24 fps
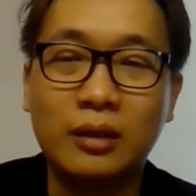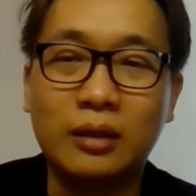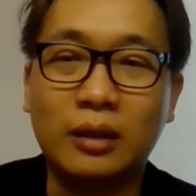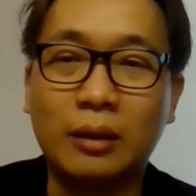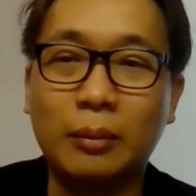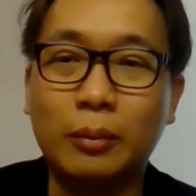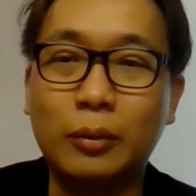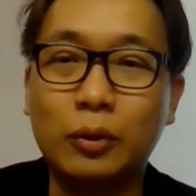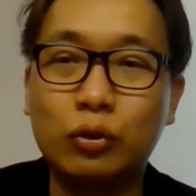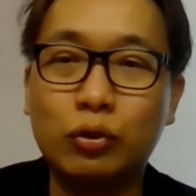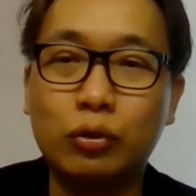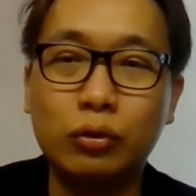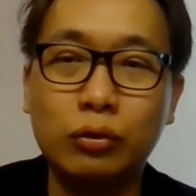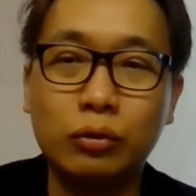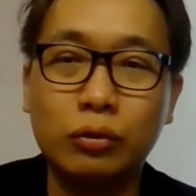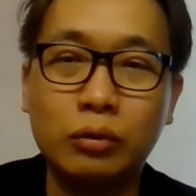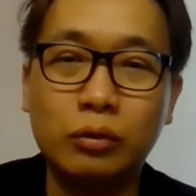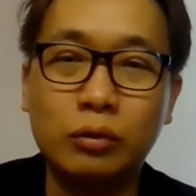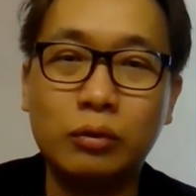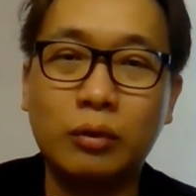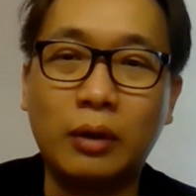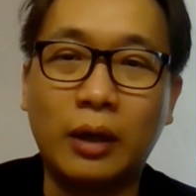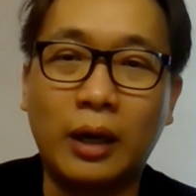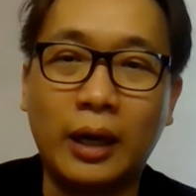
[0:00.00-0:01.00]
Number
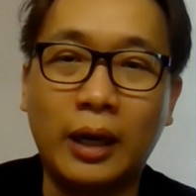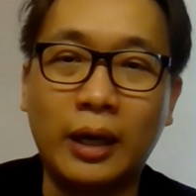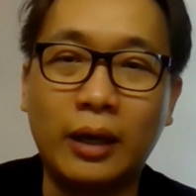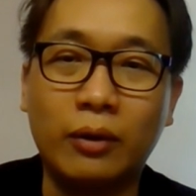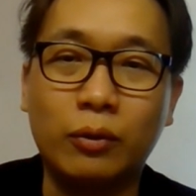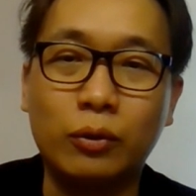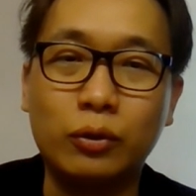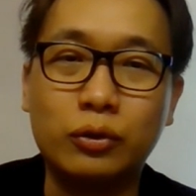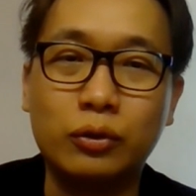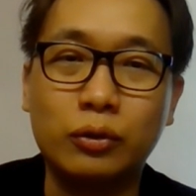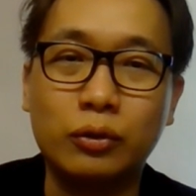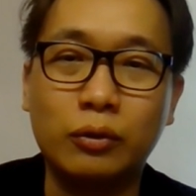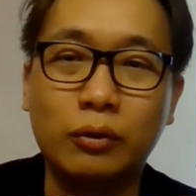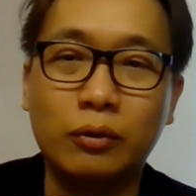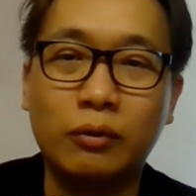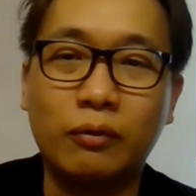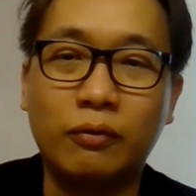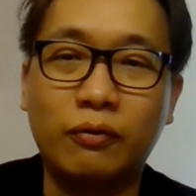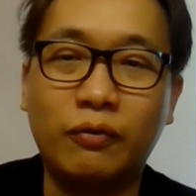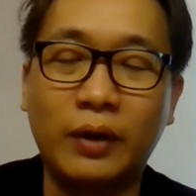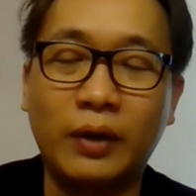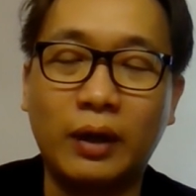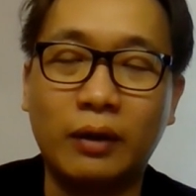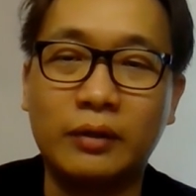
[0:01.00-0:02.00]
two, I also
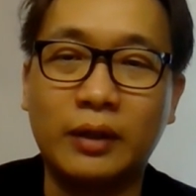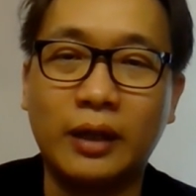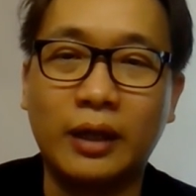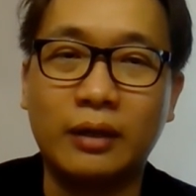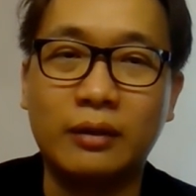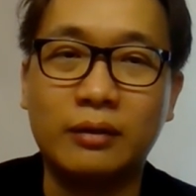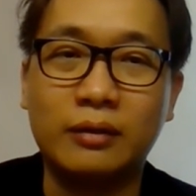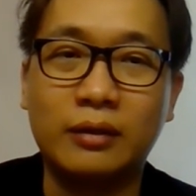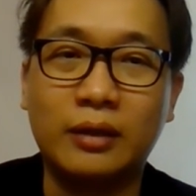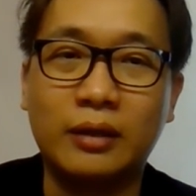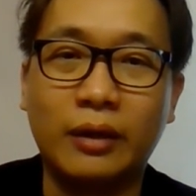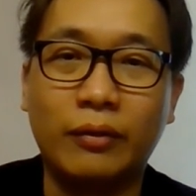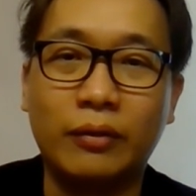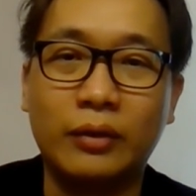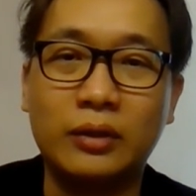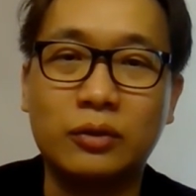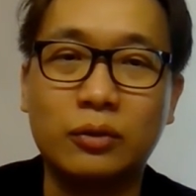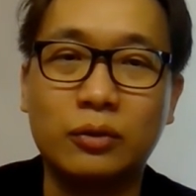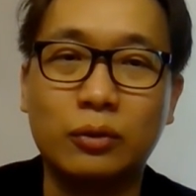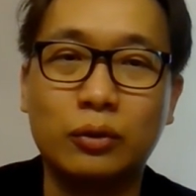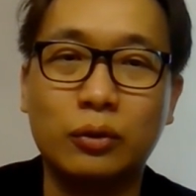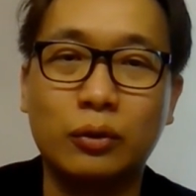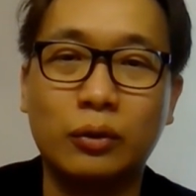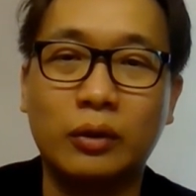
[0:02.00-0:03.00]
felt that there
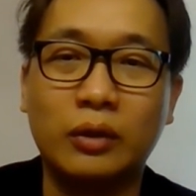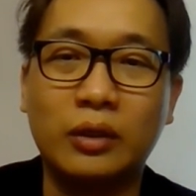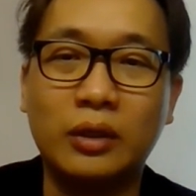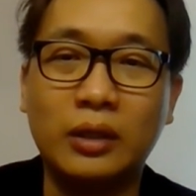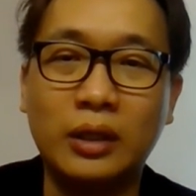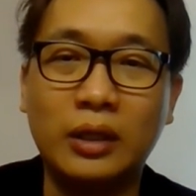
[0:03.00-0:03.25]
is also a